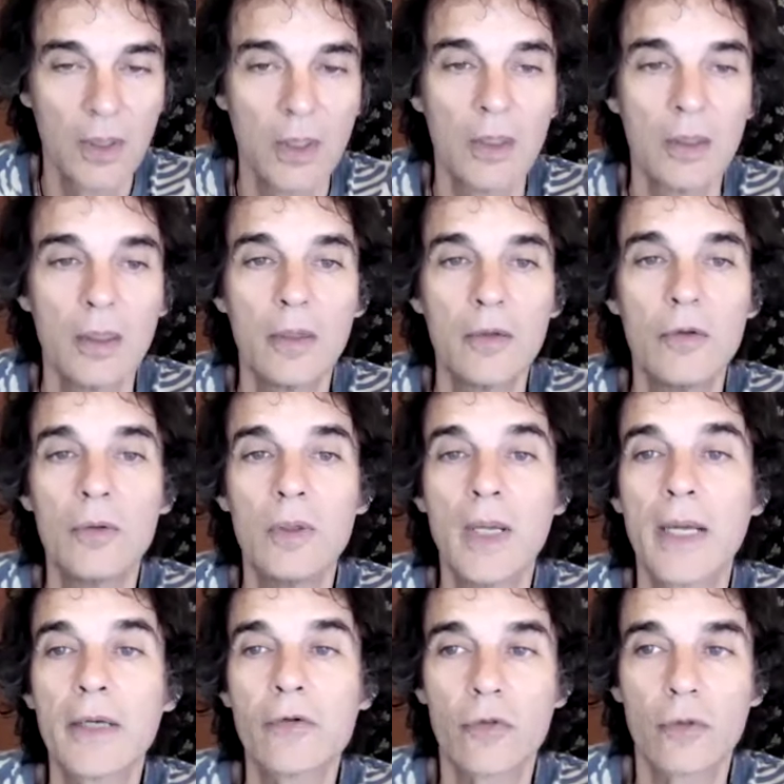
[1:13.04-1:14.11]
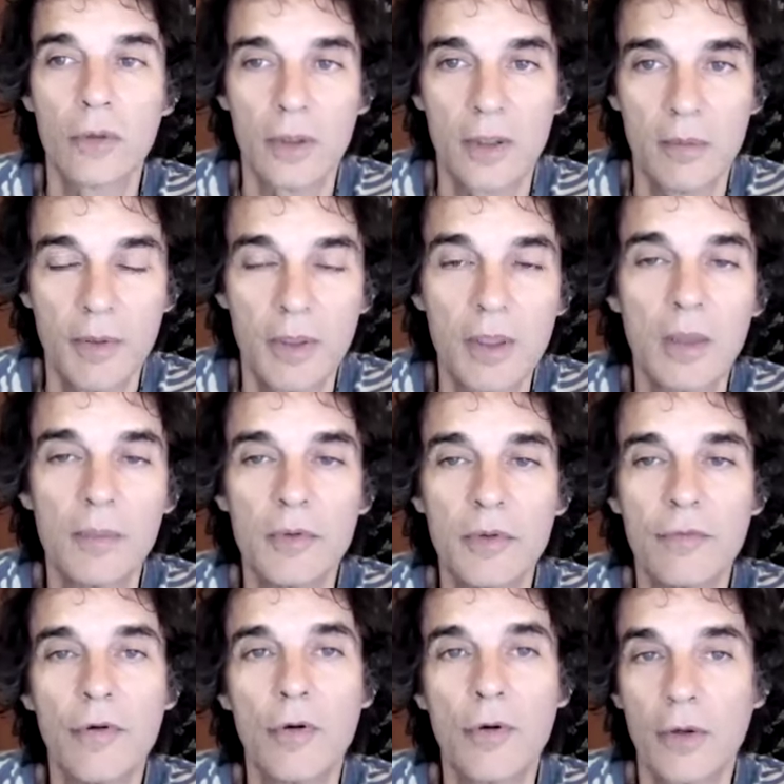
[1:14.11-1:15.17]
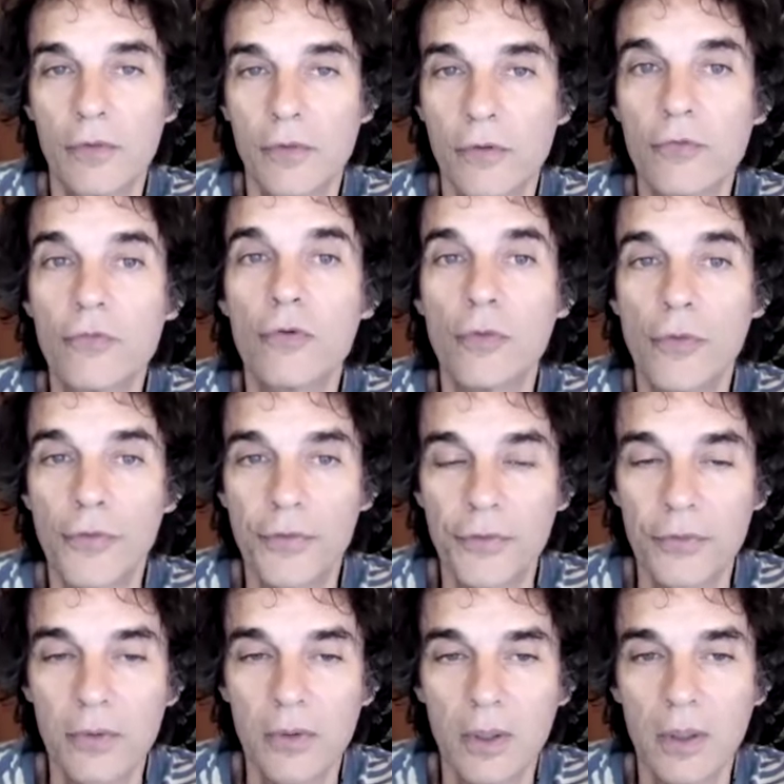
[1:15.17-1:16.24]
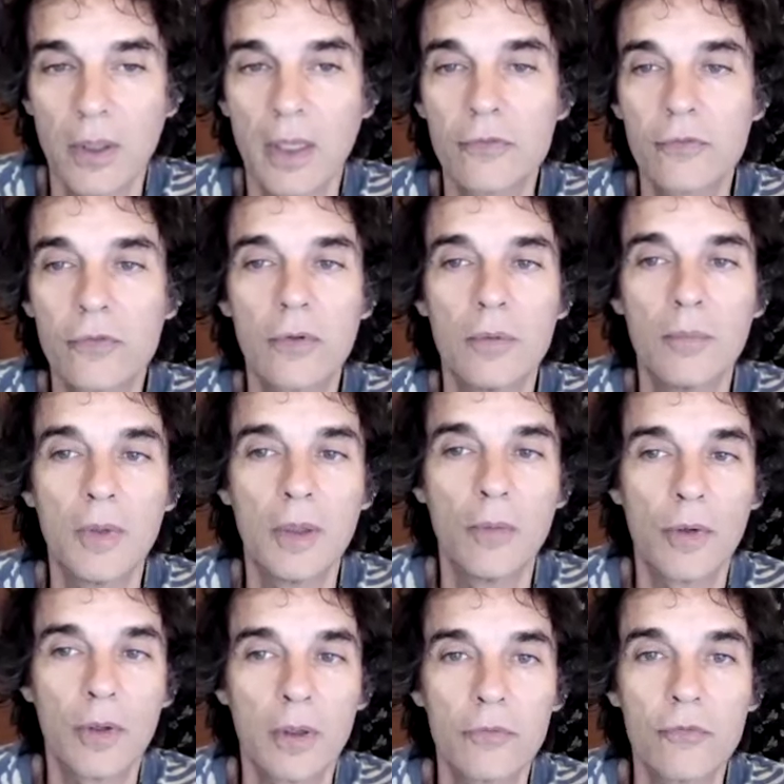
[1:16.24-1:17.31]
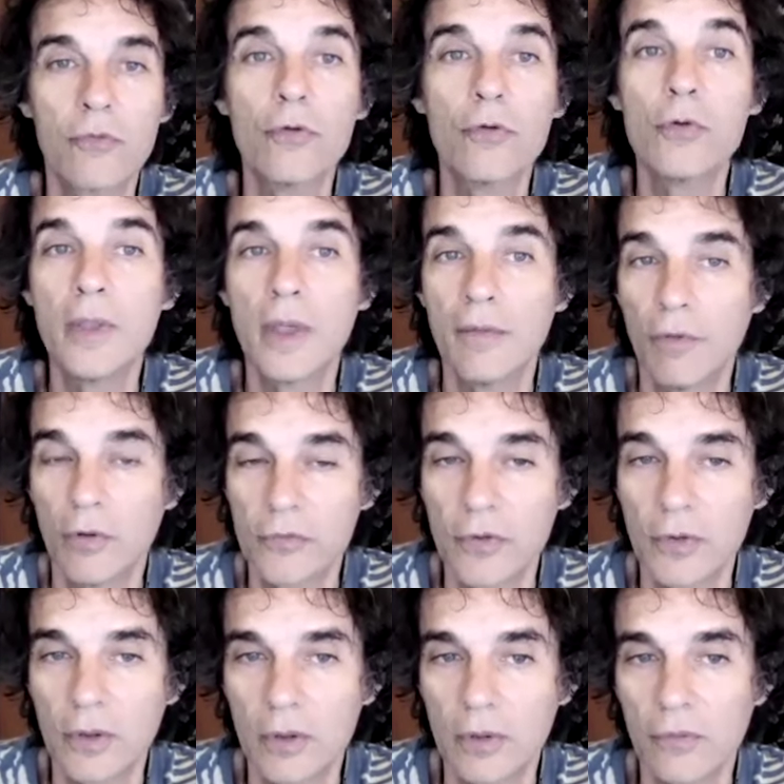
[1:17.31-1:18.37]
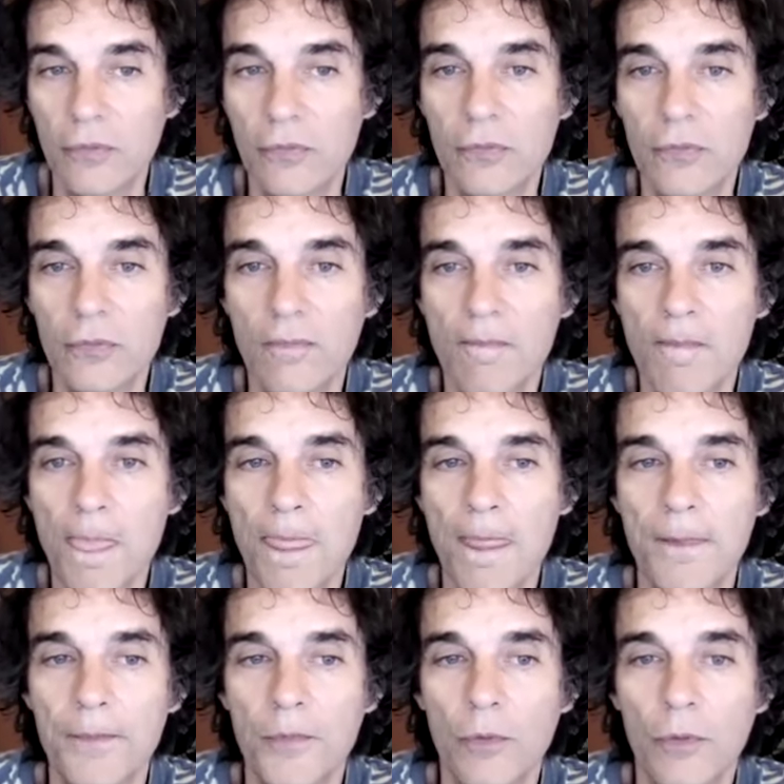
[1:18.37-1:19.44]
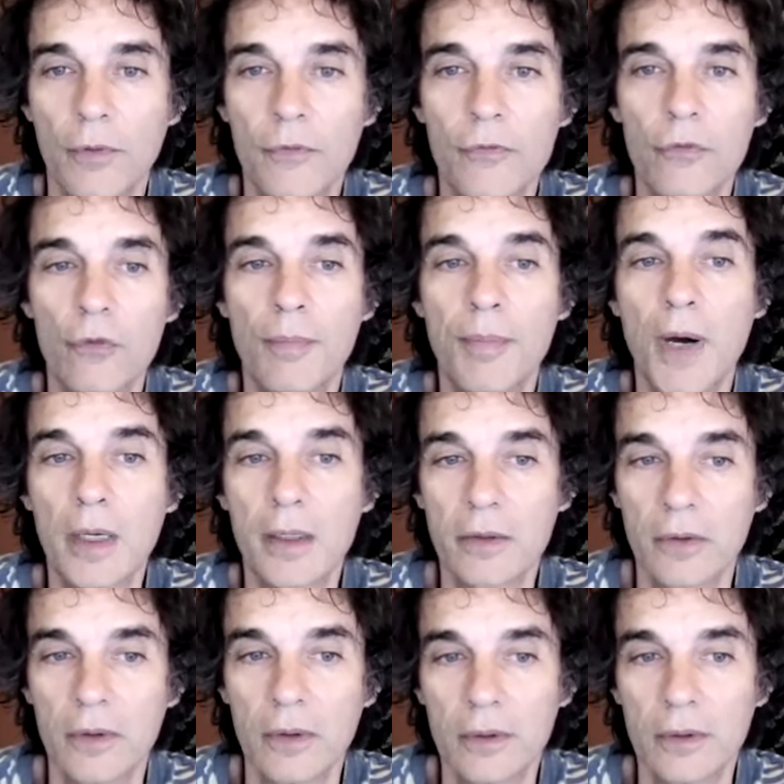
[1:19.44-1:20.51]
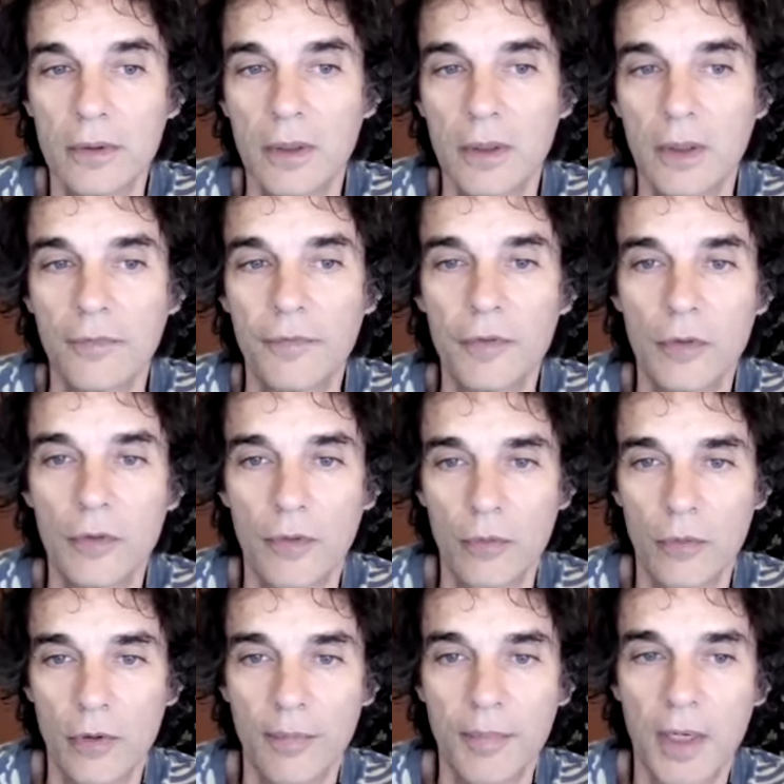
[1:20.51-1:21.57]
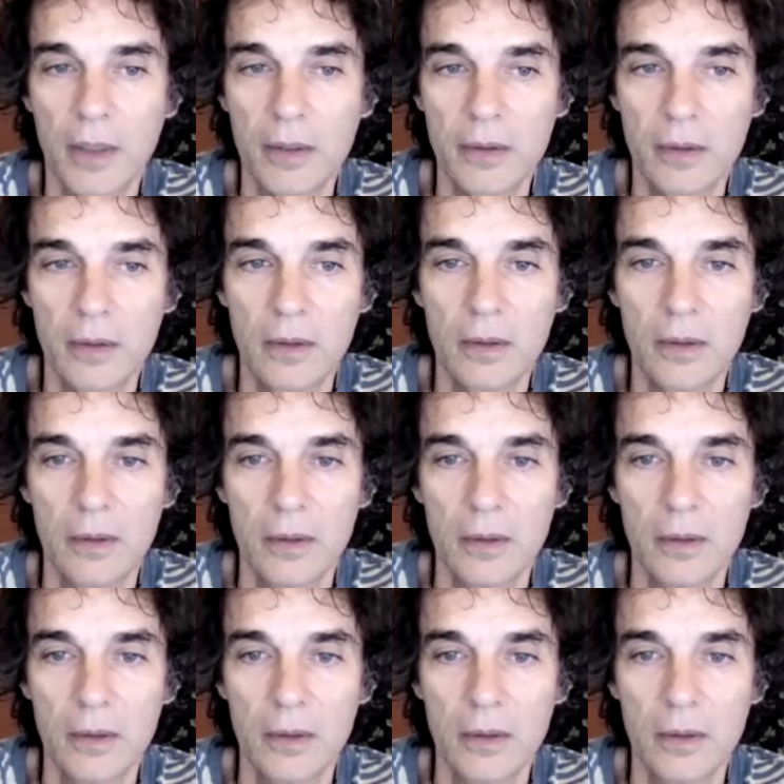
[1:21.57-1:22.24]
then you naturally become devoted to truth. And that's, to me, what a true devotee is, or a true bhakta, if you know the word bhakti.